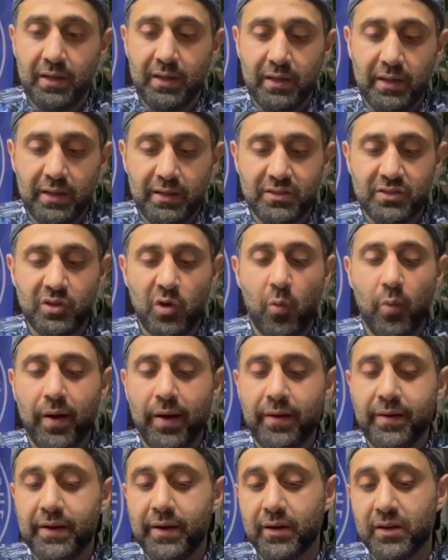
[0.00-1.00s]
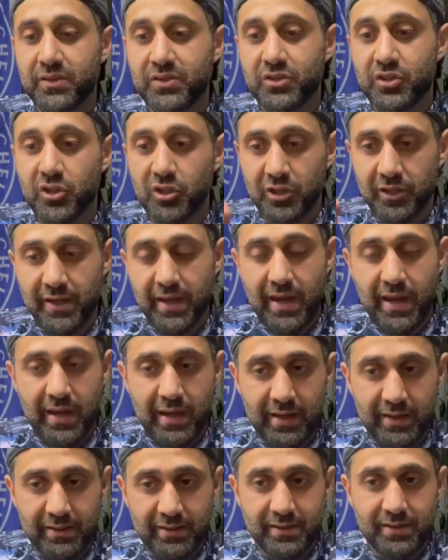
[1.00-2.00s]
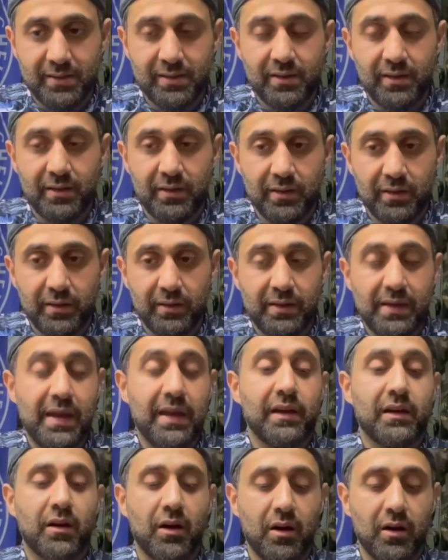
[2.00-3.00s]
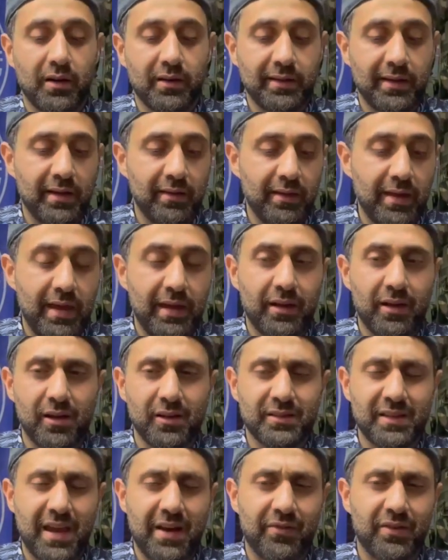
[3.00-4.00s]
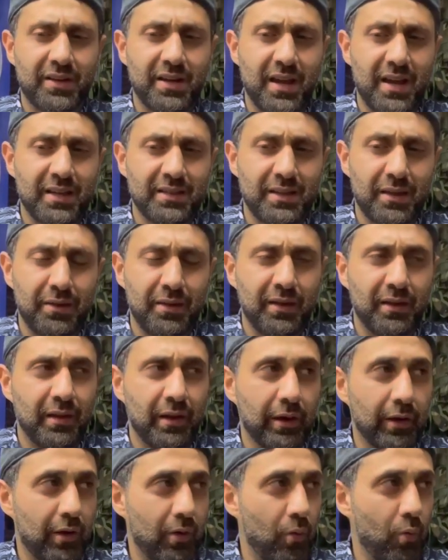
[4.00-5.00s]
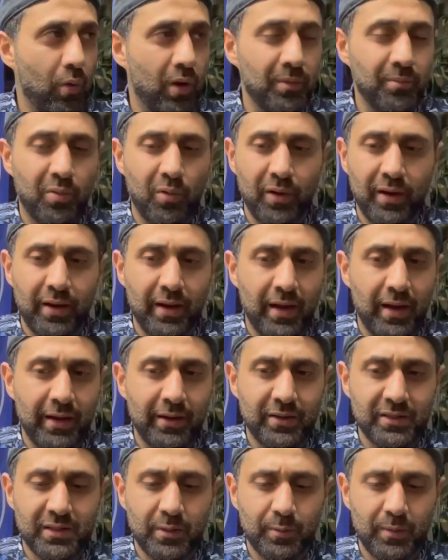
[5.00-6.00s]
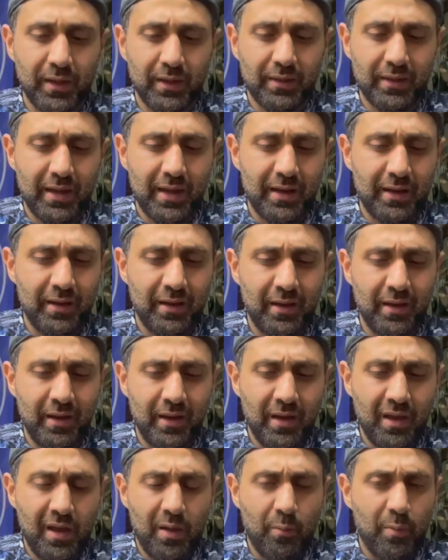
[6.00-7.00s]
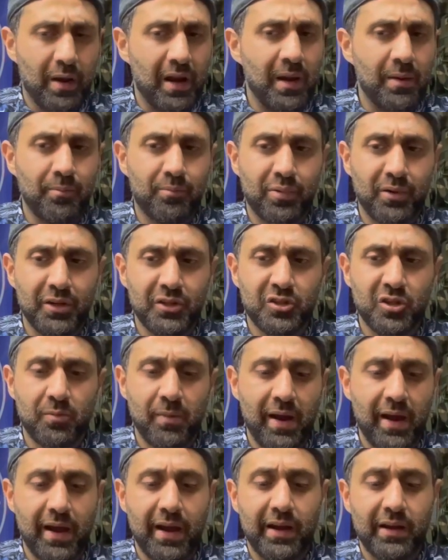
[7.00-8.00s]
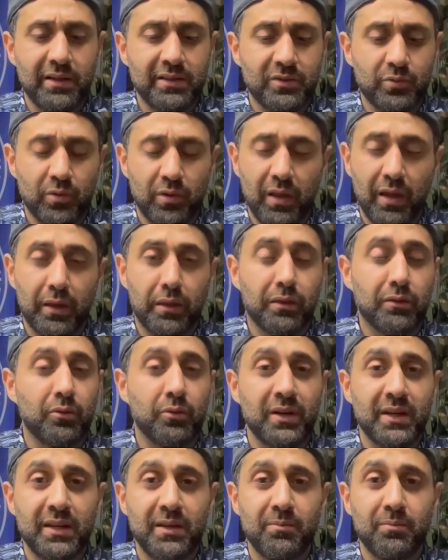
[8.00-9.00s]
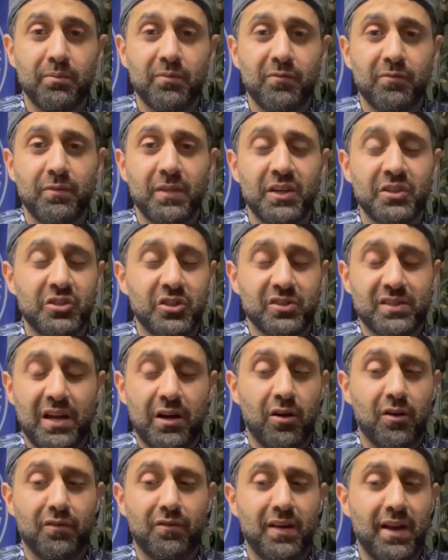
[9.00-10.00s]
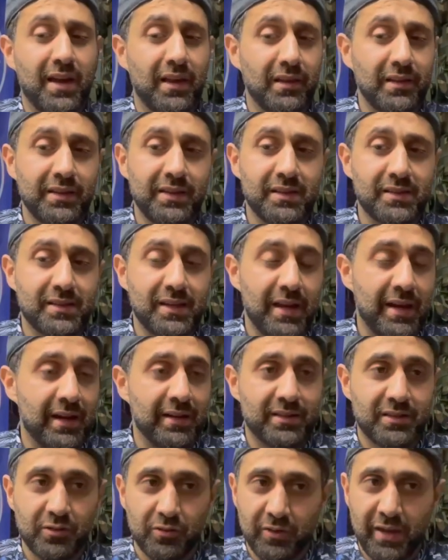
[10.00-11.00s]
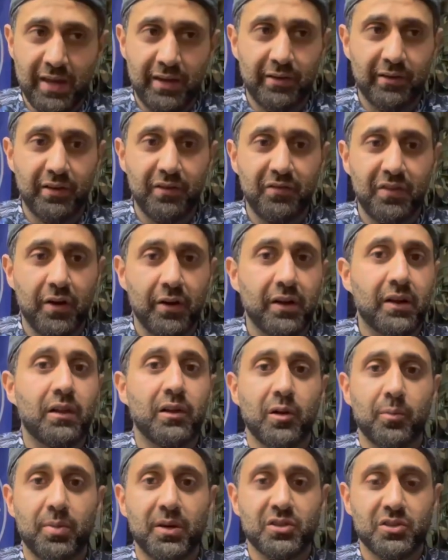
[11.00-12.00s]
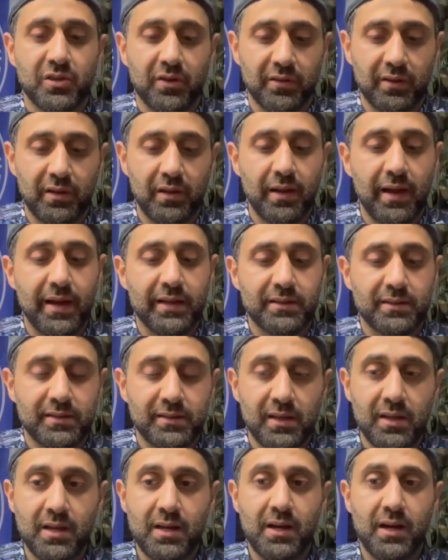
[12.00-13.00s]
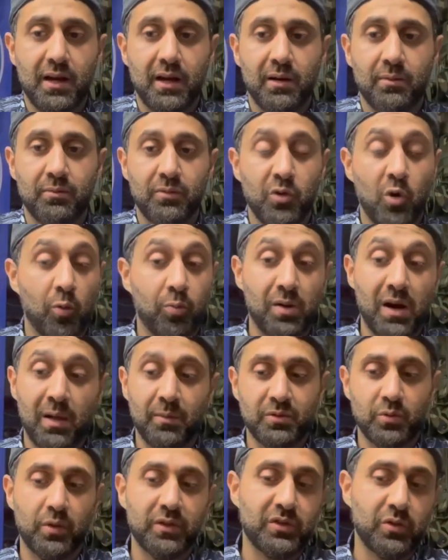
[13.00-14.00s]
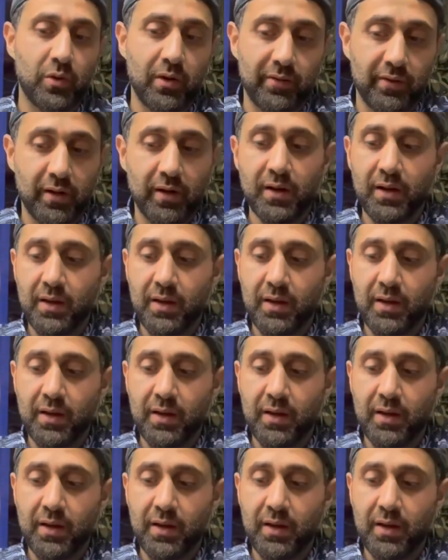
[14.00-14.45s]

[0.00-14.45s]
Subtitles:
is nowhere near as good as the ACOG. Now, the ACOGs advertise, I think, like 1.9 or something like that. But I'm pretty sure my eyes were like 3 inches off at least, and I still had very clear picture of the glass. No problems whatsoever.